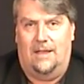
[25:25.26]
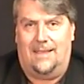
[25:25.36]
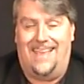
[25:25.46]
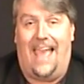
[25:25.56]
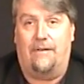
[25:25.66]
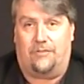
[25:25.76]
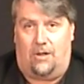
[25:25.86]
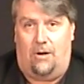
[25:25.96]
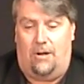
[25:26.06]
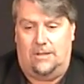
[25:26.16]
gaffed
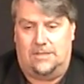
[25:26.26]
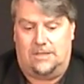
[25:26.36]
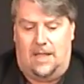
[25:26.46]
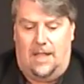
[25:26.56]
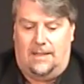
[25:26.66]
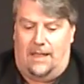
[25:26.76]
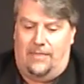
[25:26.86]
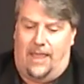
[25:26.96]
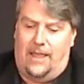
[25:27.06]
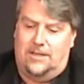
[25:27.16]
cards. Now
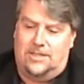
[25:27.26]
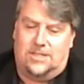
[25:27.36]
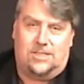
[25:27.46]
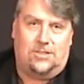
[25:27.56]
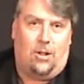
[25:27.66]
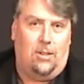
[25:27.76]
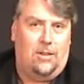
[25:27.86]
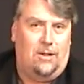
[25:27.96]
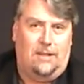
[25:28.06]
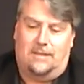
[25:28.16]
they are just
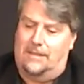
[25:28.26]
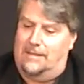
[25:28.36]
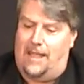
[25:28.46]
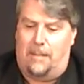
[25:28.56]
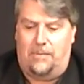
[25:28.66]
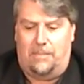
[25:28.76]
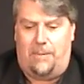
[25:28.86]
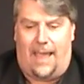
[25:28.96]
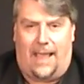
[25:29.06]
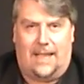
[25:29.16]
stolen onto the top of the
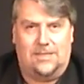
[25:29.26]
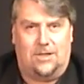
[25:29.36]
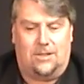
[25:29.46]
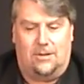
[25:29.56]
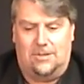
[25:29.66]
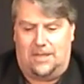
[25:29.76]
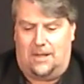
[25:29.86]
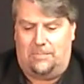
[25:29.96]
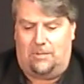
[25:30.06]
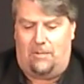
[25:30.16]
pack as you're closing
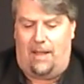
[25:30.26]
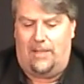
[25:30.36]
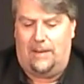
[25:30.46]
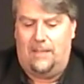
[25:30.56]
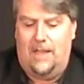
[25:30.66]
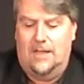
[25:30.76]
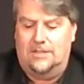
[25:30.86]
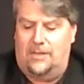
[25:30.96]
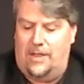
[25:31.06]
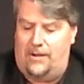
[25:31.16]
up the wallet.
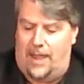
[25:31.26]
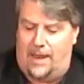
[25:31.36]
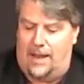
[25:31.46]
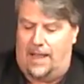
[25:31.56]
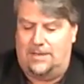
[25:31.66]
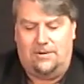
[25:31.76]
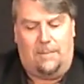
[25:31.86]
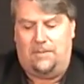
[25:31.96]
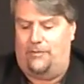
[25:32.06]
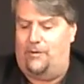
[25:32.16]
So they're added. I
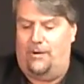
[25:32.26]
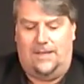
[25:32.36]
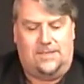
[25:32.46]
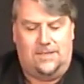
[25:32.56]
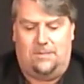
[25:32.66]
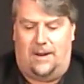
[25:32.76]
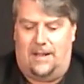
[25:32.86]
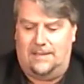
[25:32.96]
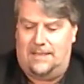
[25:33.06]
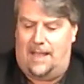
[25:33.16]
dropped the 4 aces right
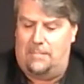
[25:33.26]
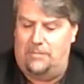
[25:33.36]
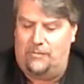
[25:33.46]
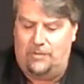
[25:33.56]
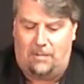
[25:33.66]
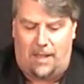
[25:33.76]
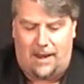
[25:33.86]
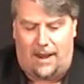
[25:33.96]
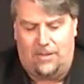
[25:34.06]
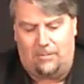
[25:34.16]
on top, moved the wallet
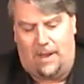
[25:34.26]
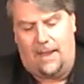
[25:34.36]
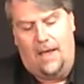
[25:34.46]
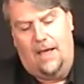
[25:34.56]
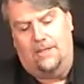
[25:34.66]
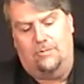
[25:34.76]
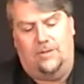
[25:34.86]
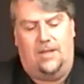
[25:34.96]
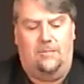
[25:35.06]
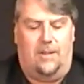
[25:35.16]
out of the way. The
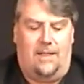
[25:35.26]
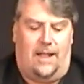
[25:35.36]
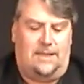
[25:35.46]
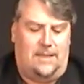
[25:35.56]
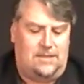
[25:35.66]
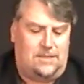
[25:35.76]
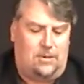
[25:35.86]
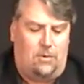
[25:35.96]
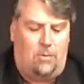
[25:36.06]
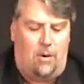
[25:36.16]
routine went like this.
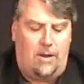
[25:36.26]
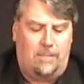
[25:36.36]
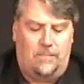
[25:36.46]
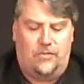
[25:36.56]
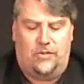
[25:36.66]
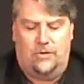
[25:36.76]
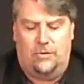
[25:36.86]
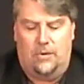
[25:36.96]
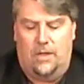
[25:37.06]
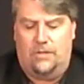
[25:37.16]
There were 1,
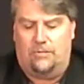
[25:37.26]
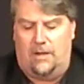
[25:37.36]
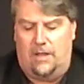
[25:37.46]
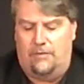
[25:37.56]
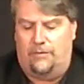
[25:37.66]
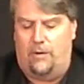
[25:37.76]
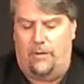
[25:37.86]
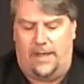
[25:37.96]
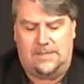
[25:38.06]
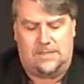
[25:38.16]
2, 3,
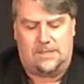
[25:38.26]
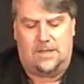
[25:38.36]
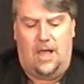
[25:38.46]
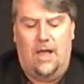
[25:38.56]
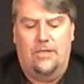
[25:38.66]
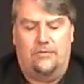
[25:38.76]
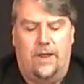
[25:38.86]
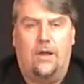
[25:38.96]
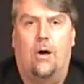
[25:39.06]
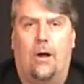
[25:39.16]
4 aces.
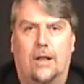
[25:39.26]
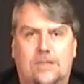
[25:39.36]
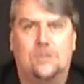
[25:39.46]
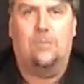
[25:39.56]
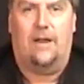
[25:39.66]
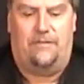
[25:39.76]
3 cards went